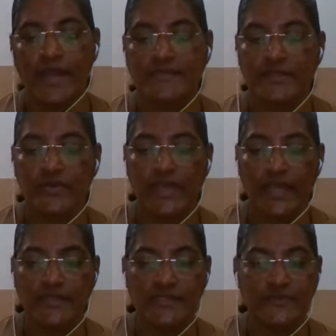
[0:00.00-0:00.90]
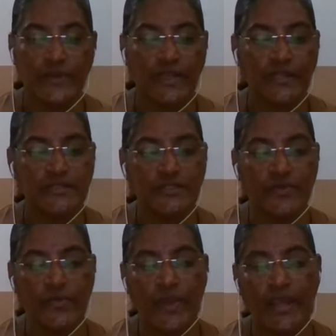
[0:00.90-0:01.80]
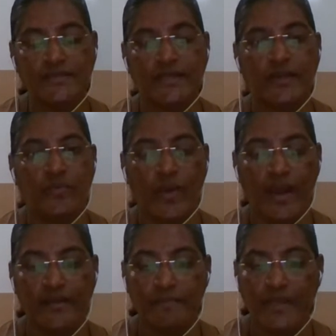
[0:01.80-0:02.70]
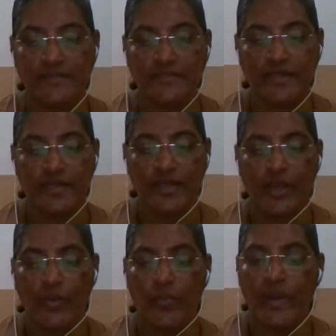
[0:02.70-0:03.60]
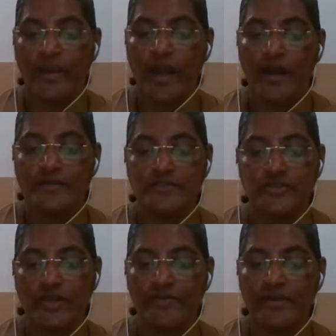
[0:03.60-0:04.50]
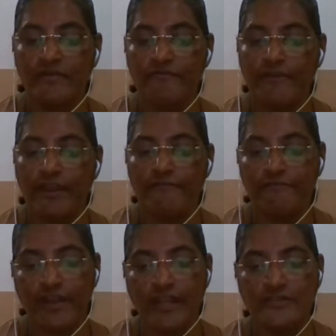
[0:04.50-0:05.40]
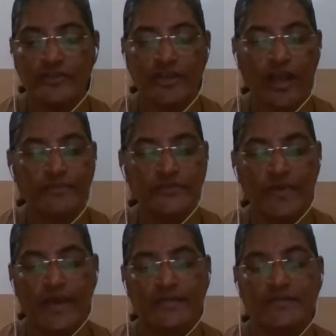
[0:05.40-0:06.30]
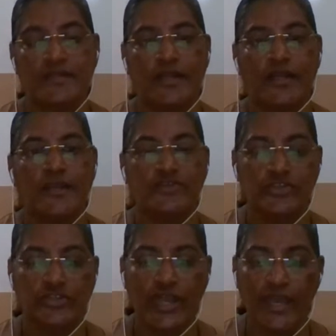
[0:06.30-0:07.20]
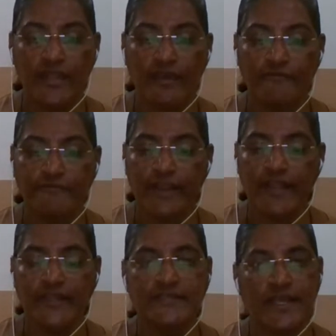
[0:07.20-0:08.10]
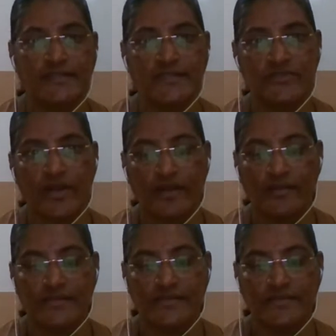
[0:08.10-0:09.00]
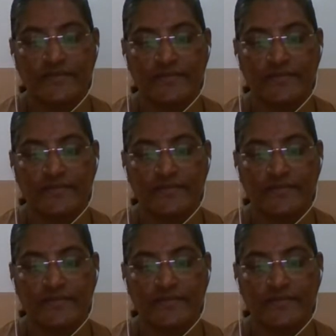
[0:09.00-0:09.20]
As educators, we need to create an environment where our children feel free to come to us to share their feelings and struggles.